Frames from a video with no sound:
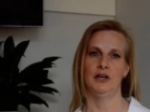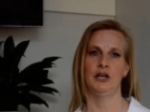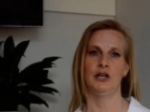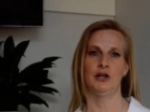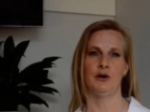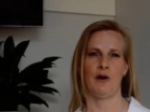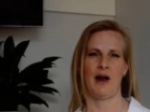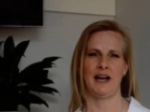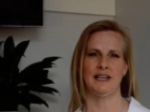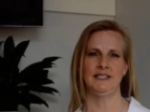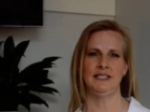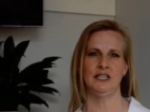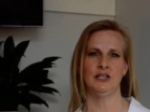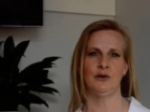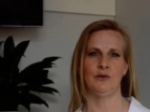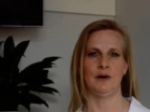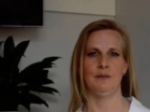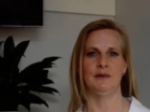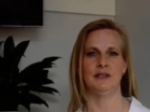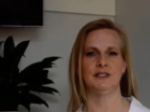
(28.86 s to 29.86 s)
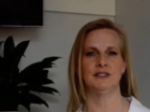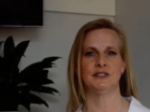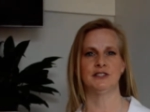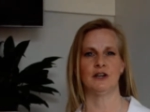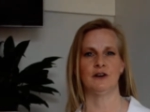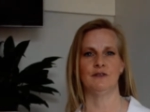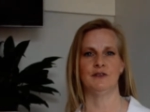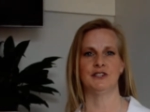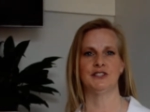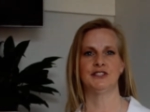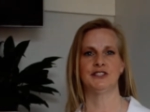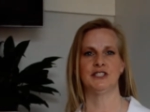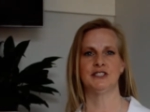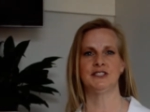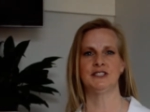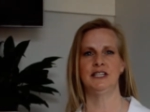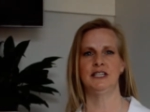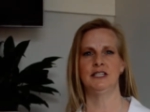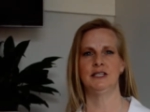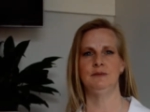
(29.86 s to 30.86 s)
Your IT equipment and service just
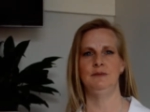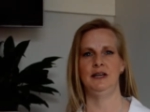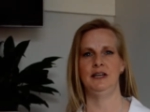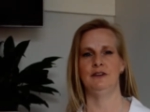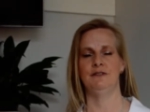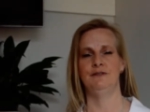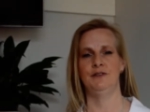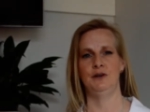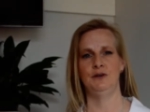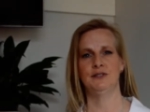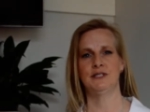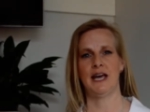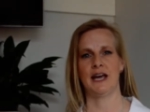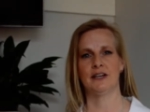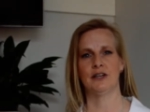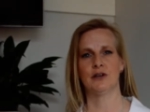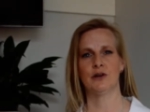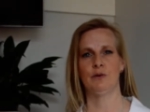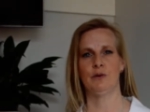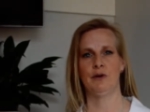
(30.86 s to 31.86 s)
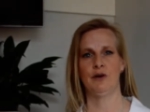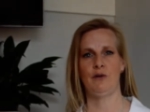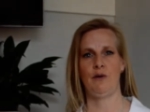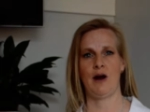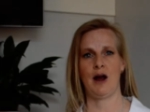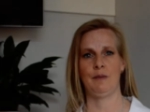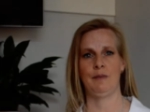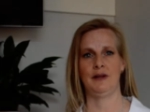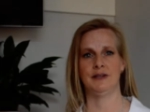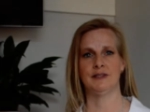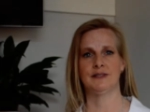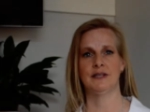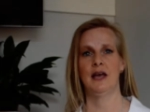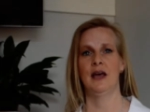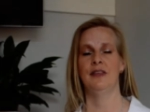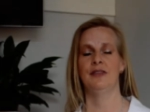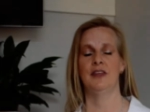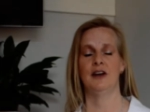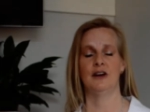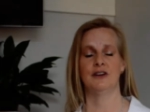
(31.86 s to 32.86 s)
need to meet a few technical requirements
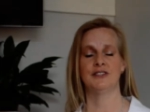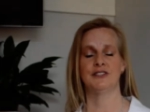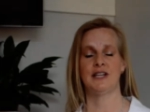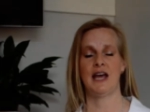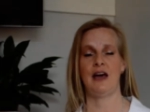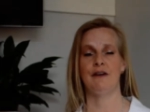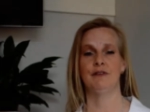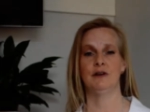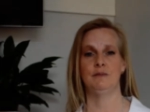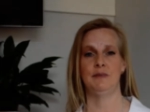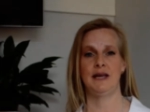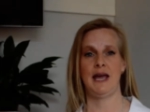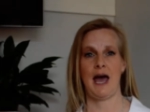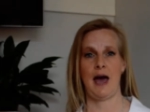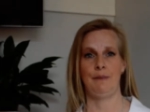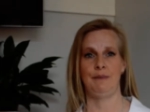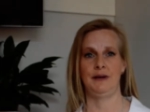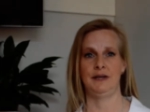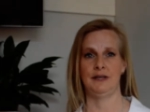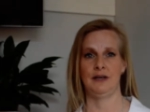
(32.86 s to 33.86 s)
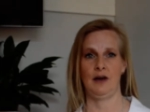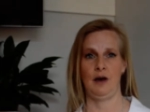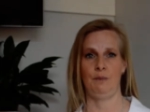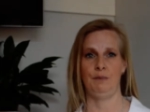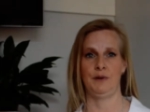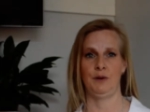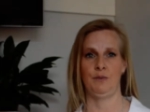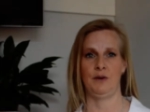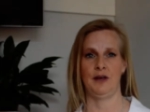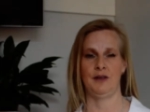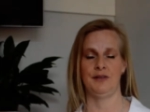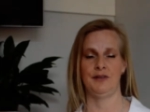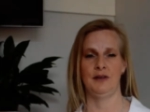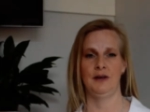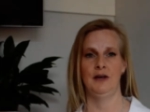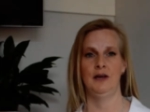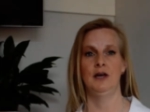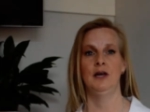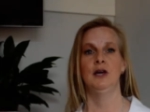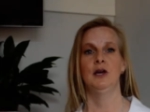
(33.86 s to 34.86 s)
that our staff would be happy to help you with.
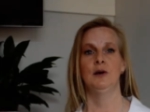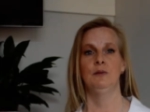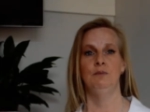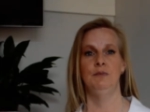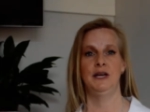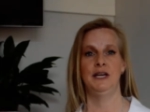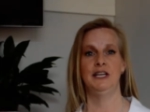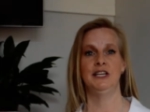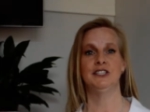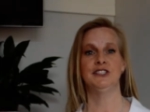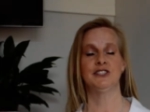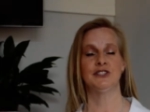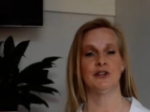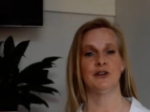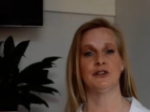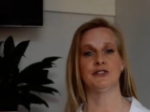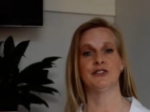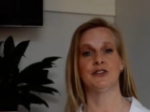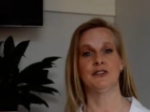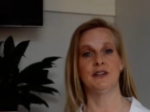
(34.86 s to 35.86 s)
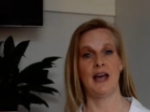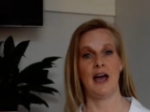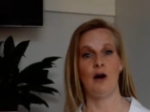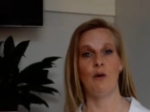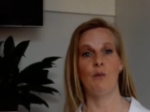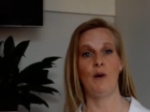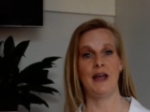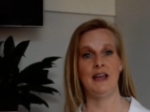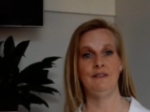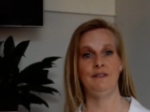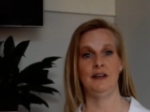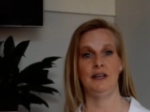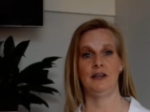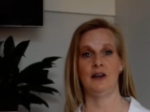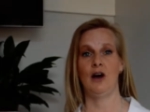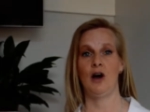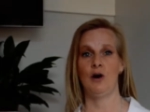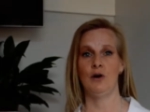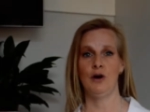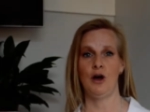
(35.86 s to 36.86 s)
Many insurers are now waiving
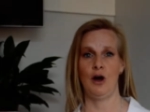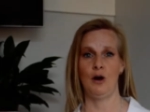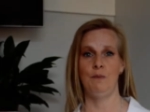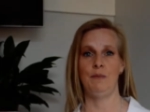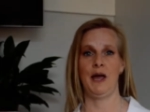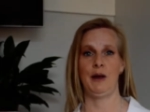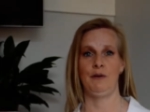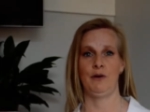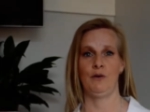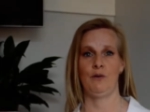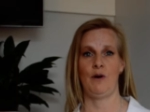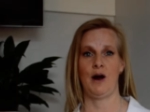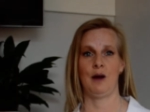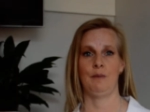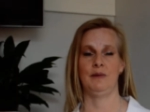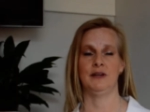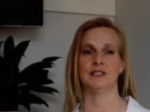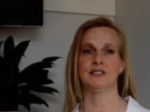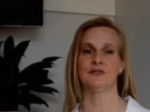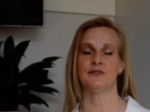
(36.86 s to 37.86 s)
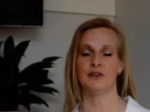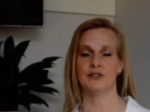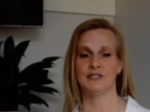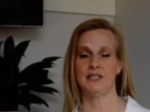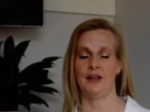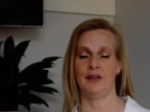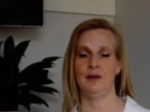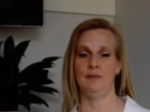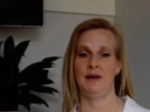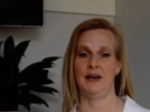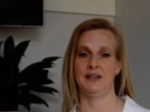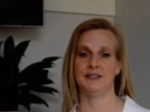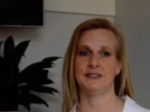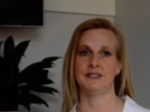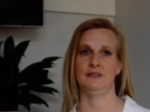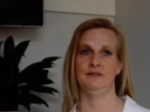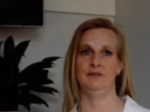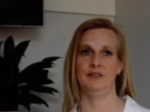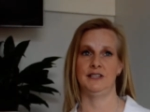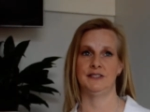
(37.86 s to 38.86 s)
all copay requirements for
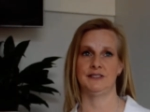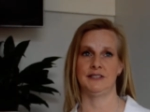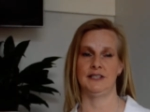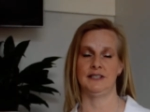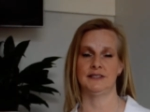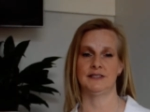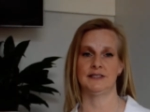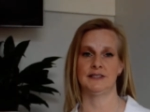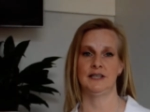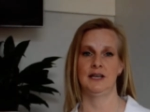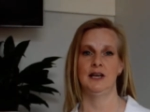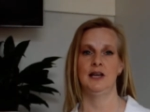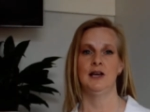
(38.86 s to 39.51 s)
telemedicine visits.